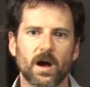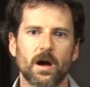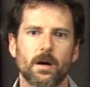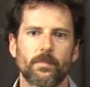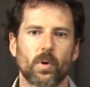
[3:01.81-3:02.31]

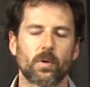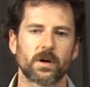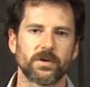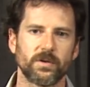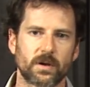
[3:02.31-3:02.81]
cup or
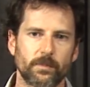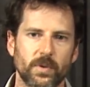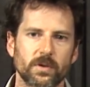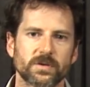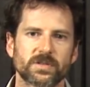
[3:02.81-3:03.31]
a new
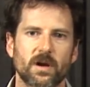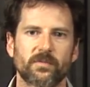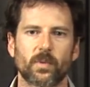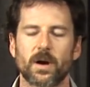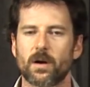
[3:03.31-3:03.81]
computer
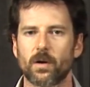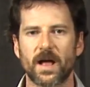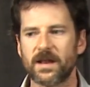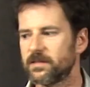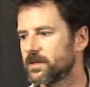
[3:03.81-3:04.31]
software or
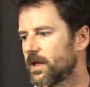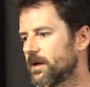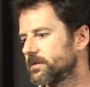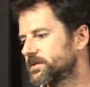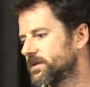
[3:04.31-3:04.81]
anything
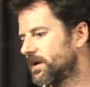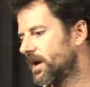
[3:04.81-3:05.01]
else,